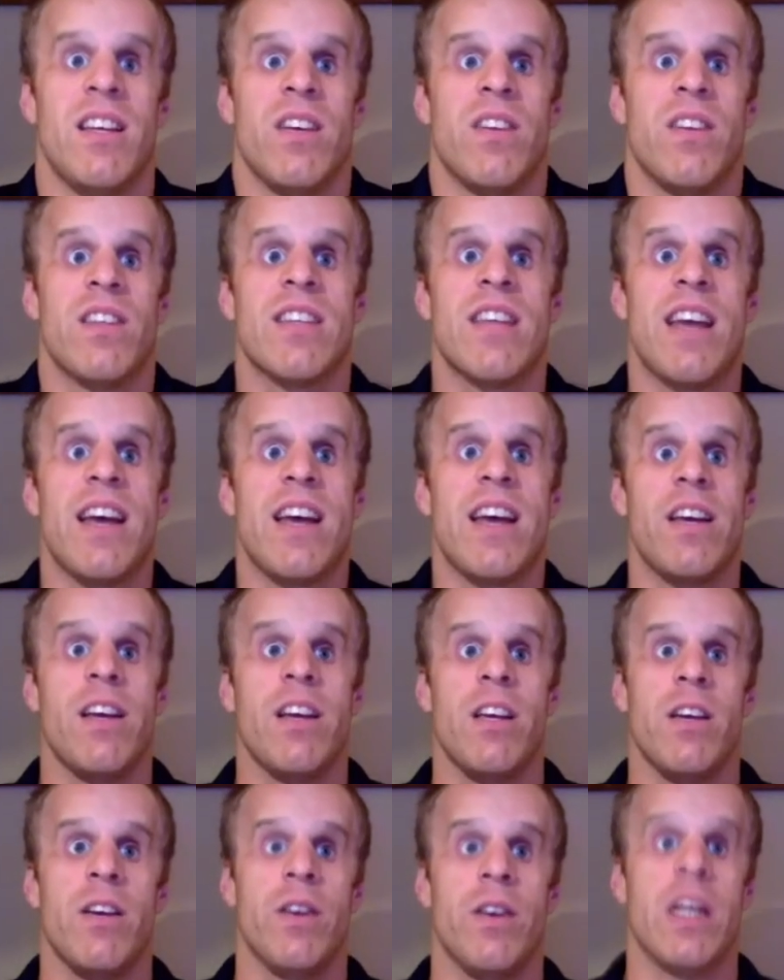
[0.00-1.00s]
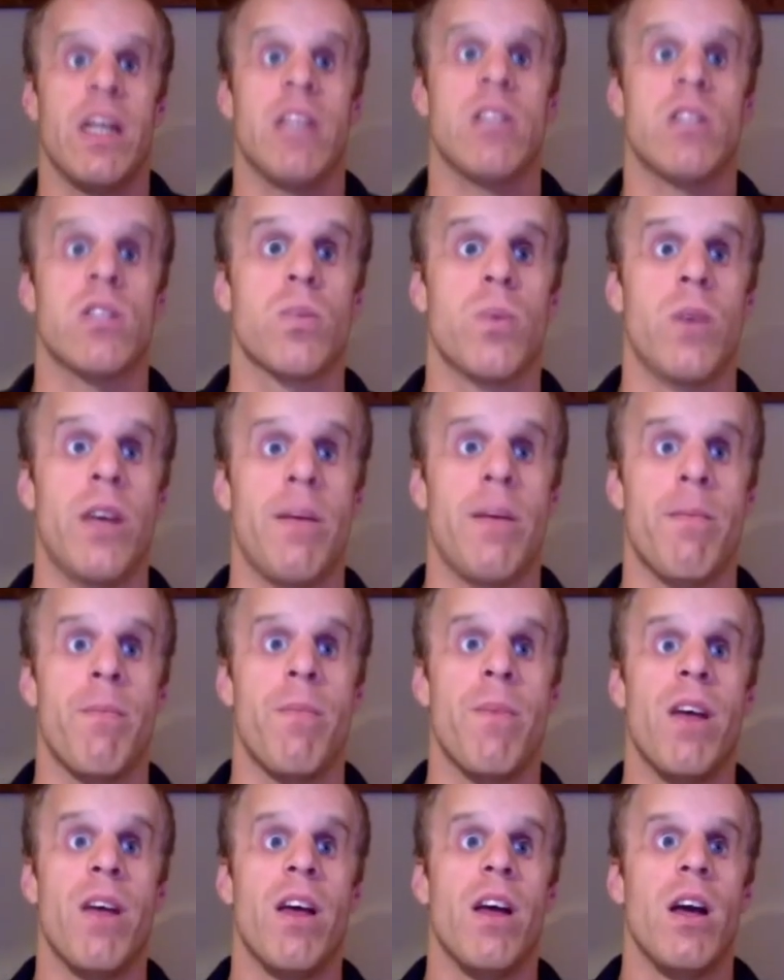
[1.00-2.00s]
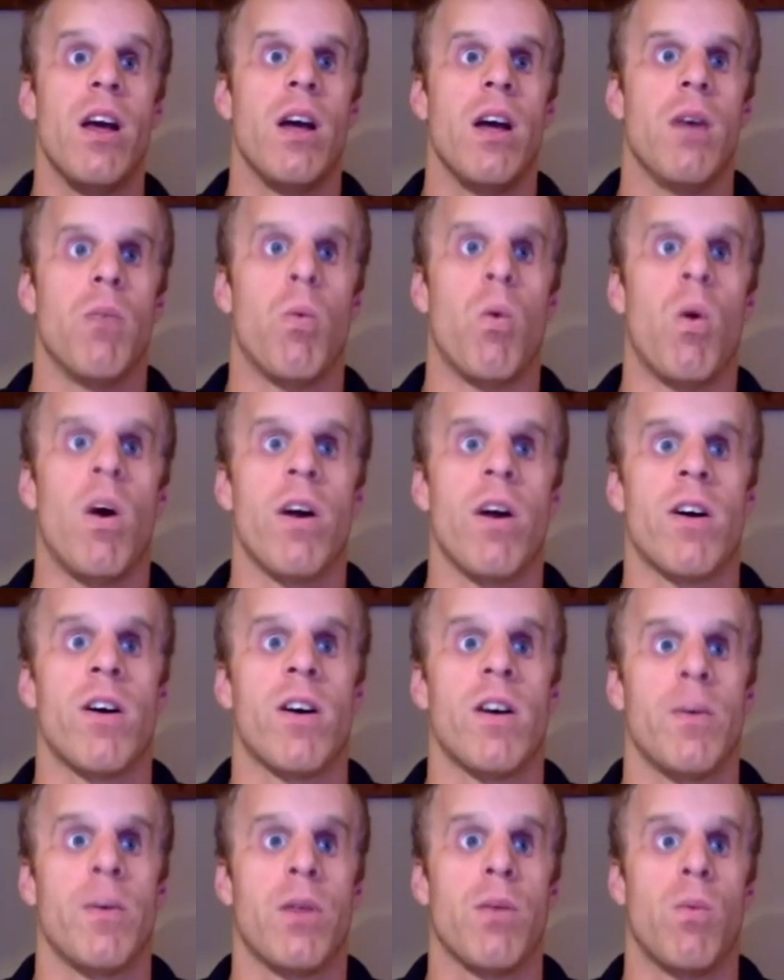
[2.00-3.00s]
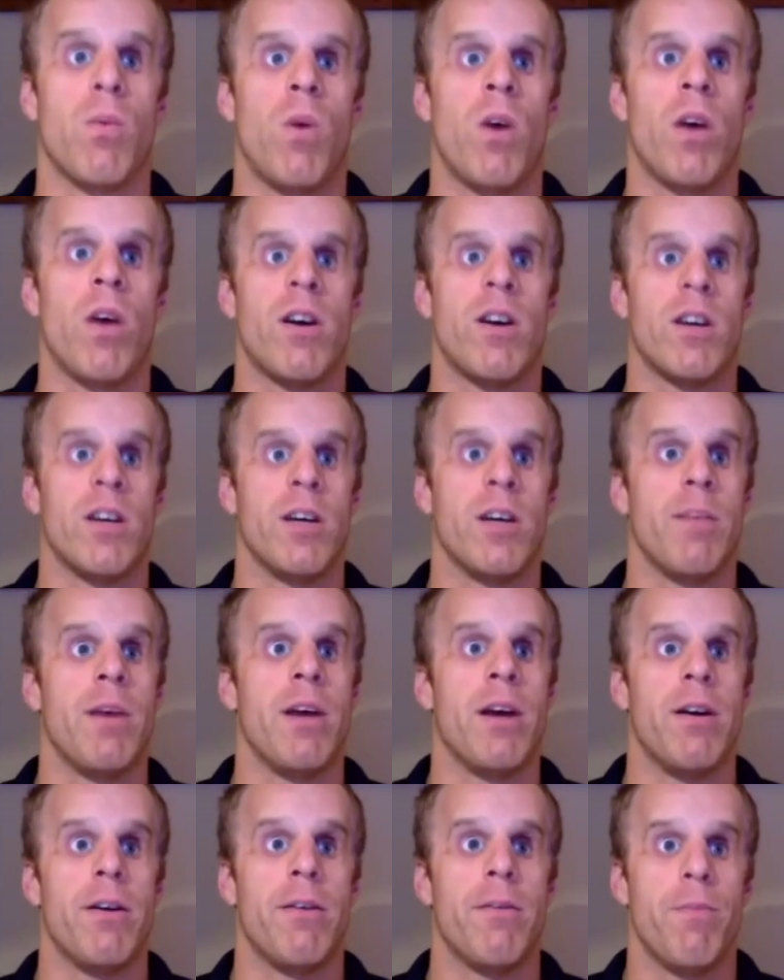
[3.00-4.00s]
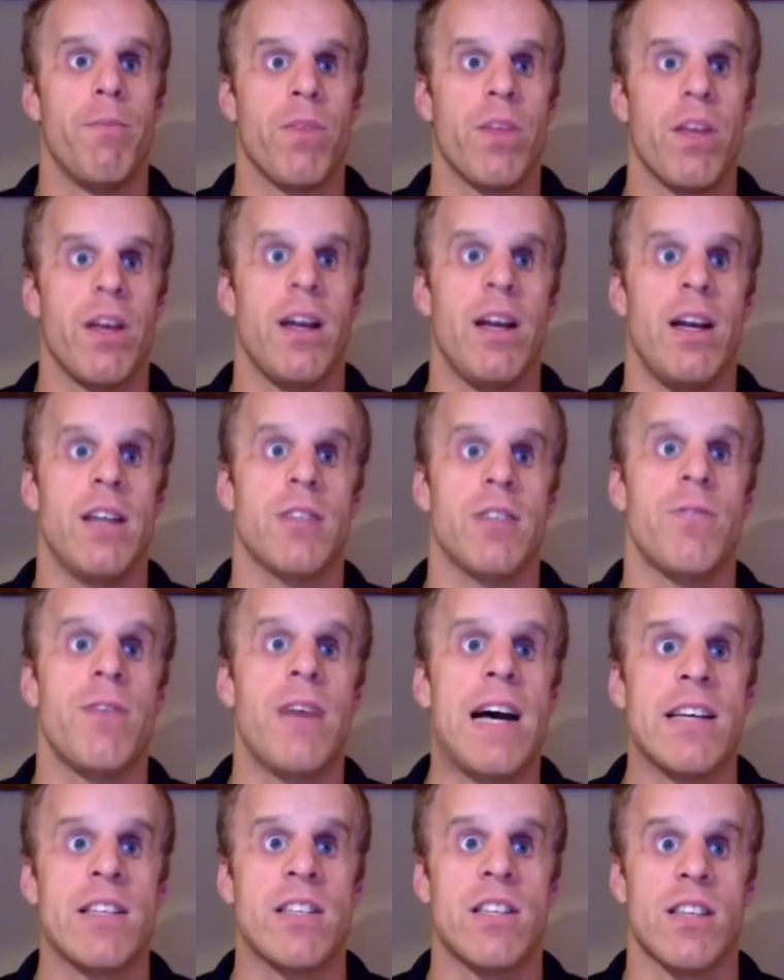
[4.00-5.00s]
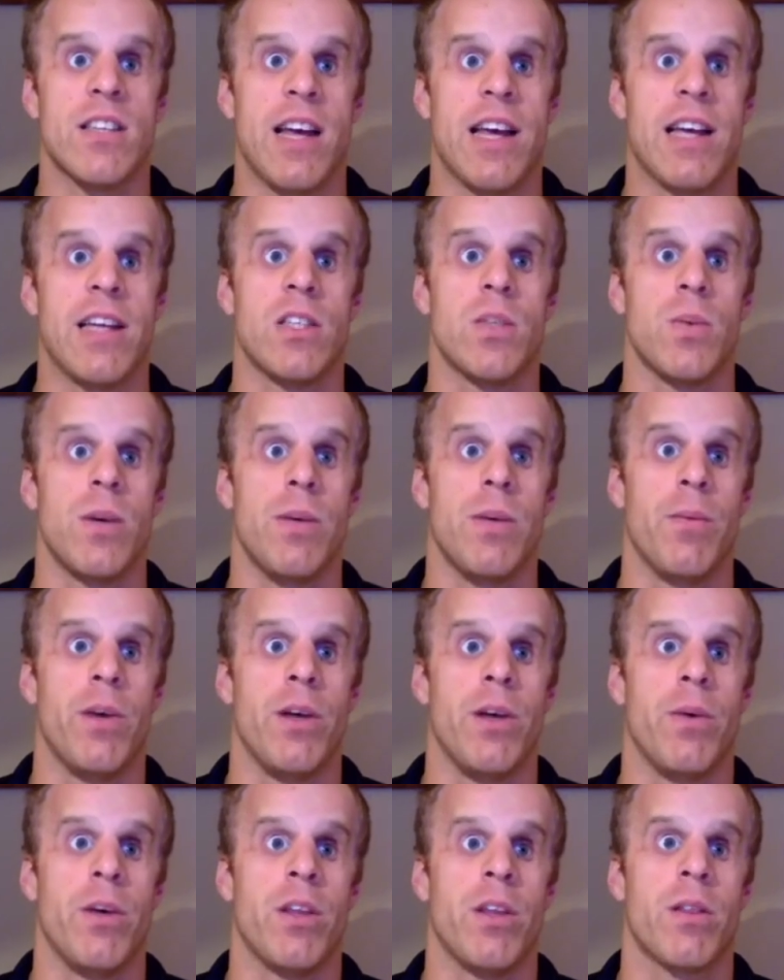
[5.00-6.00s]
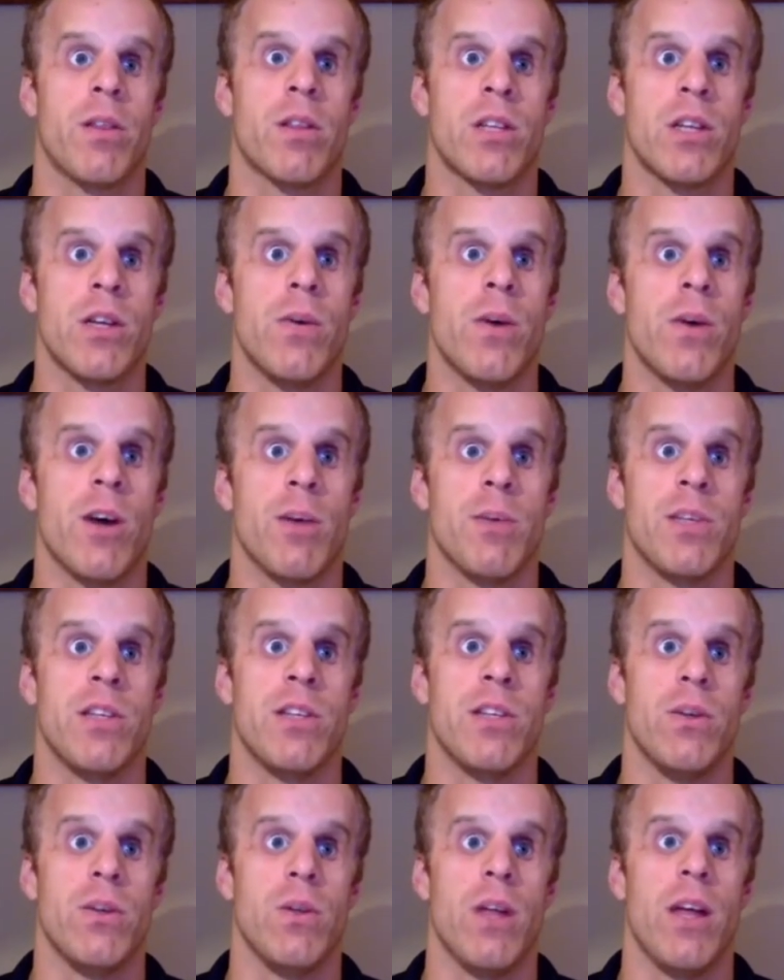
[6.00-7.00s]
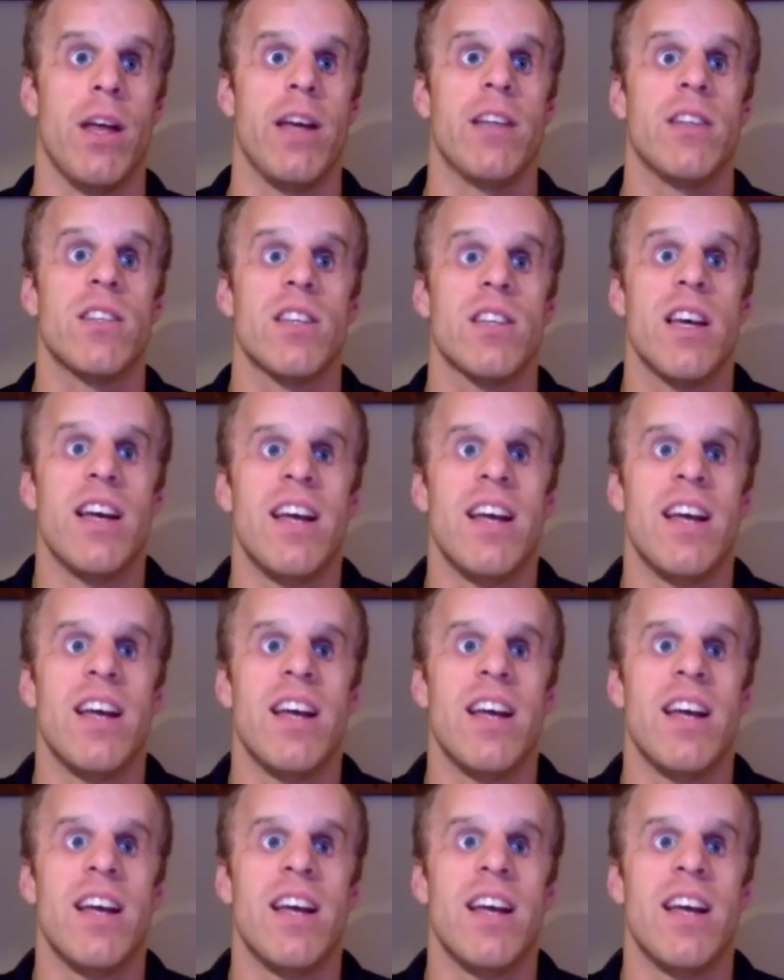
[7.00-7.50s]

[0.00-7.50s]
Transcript: this guy, he can swim with one arm as fast as I can swim with two arms and two legs.